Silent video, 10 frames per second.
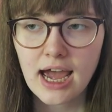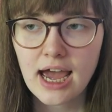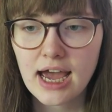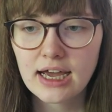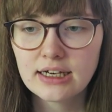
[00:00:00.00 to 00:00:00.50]

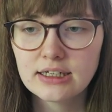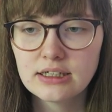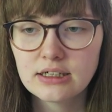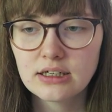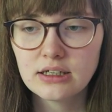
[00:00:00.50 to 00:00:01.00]

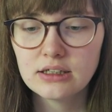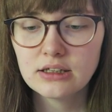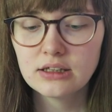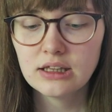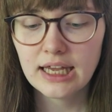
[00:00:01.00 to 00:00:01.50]
And
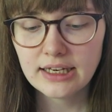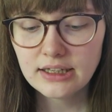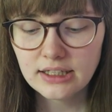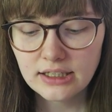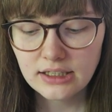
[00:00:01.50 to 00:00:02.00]

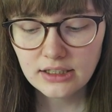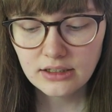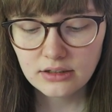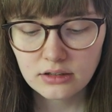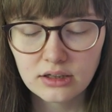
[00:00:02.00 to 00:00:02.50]

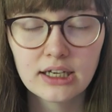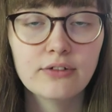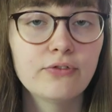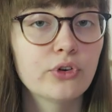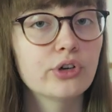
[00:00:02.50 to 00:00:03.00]
lately,
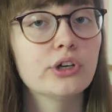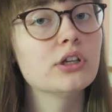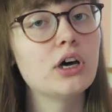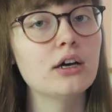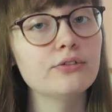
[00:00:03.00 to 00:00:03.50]
like for a
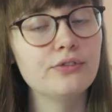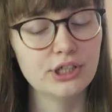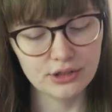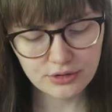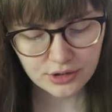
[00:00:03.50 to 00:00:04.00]
lot of
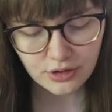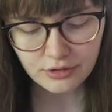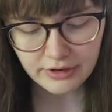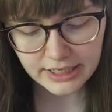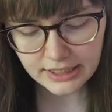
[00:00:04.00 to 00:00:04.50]
years
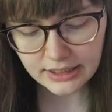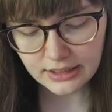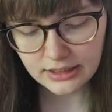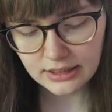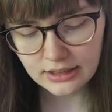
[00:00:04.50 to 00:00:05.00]

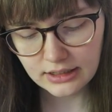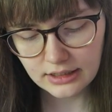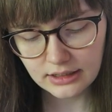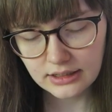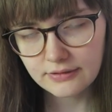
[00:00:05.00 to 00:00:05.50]
already,
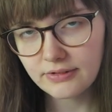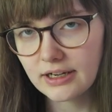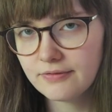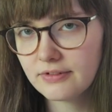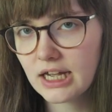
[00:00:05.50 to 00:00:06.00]
if
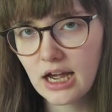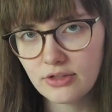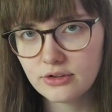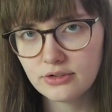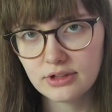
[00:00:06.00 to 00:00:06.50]
I've
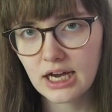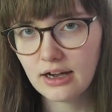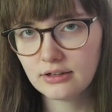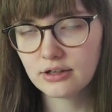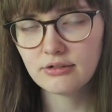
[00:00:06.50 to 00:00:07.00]
gathered that